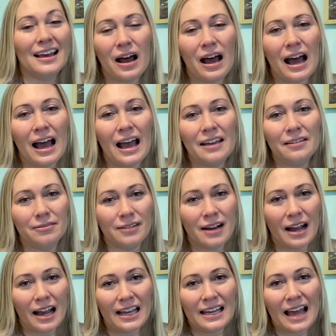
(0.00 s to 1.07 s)
I
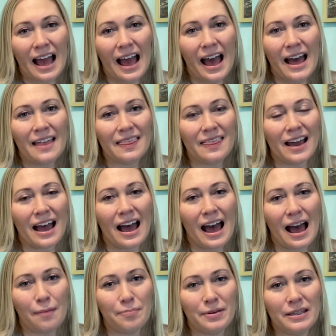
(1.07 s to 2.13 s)
write at the
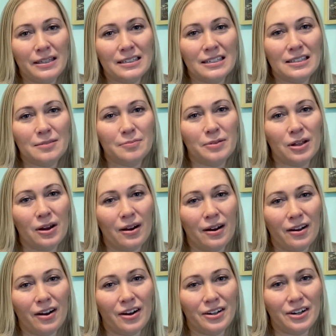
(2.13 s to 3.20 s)
Happiest Blog
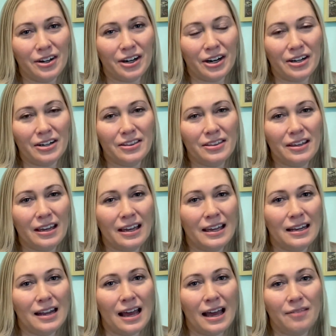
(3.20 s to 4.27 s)
on Earth,
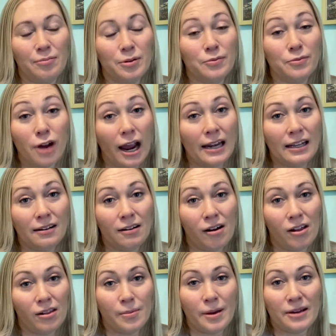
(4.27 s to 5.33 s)
and I've been writing
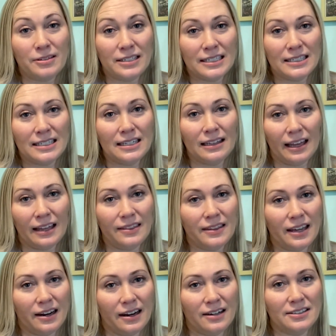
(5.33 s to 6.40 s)
all about Disneyland
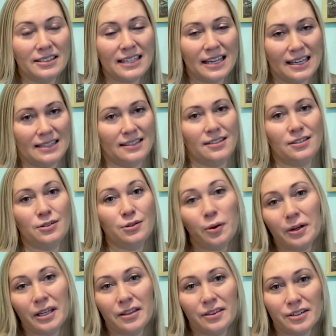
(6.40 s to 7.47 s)
there since
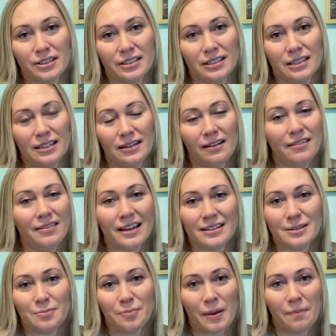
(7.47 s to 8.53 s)
2013.
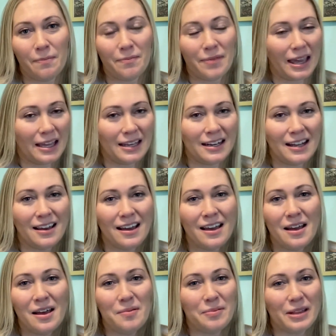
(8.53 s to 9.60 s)
That's my main
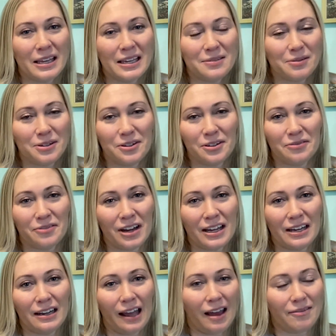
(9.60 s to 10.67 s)
place where you can
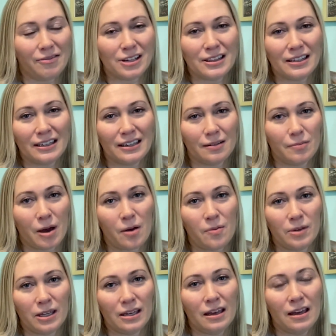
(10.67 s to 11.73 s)
find everything about
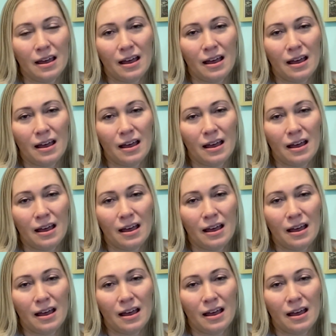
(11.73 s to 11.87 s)
me.